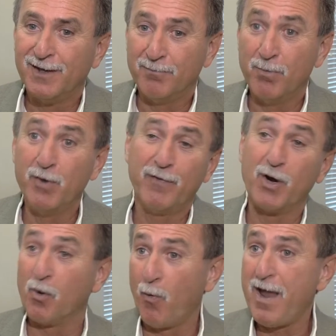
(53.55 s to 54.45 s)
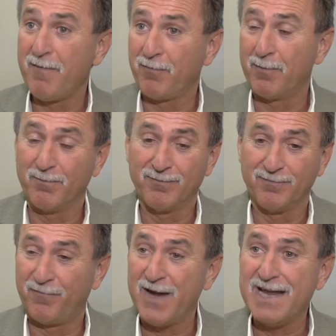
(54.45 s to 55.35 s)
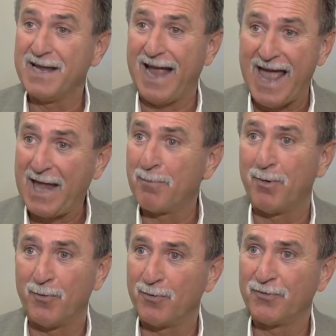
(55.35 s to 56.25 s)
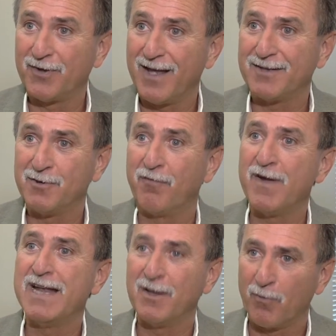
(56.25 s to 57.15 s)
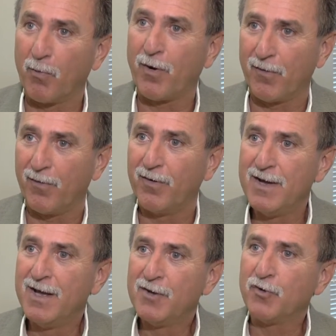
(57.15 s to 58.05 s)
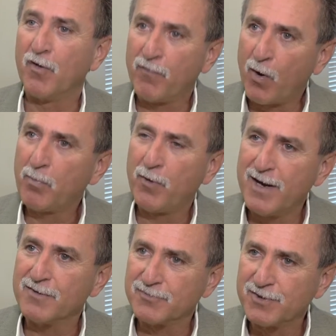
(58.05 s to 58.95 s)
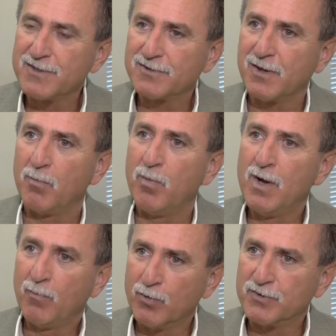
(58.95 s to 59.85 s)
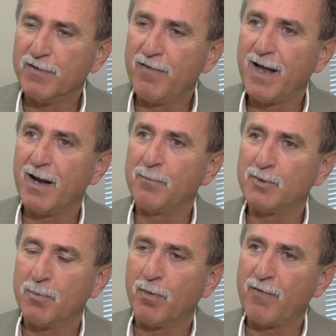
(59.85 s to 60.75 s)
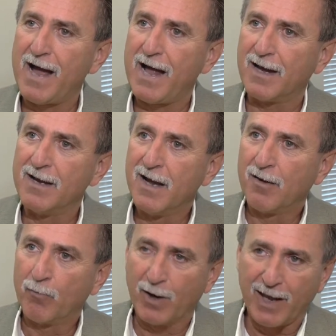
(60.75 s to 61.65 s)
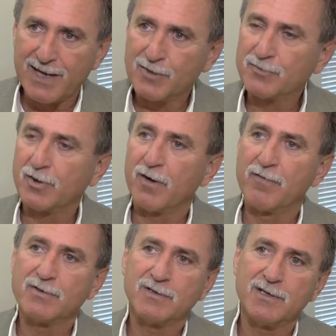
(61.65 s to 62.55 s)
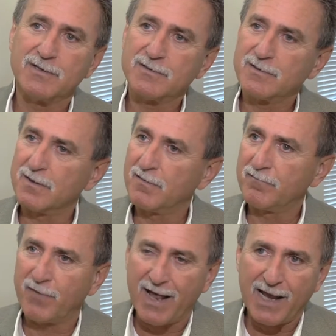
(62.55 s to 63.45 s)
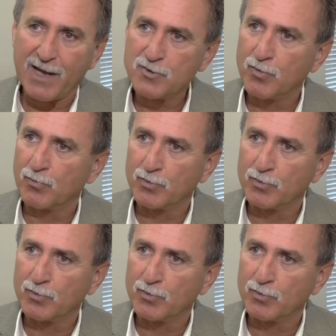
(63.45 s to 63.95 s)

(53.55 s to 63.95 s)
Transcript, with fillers: moving away from feeding animals to feeding the world. So the Farm Credit System was developed to provide related services, financial